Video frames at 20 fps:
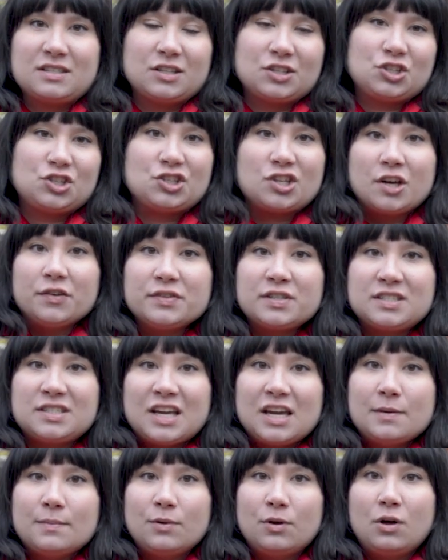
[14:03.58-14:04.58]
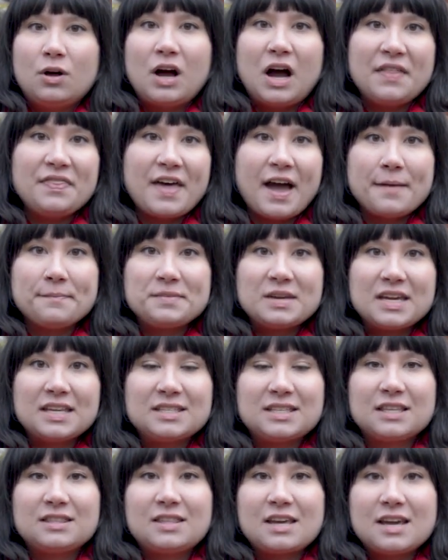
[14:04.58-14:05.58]
it's shelf stable and that
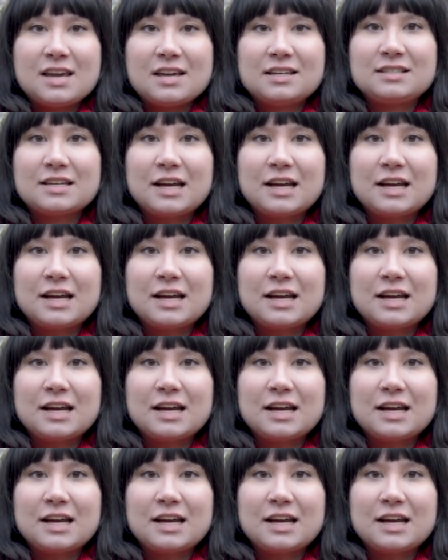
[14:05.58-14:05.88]
means that they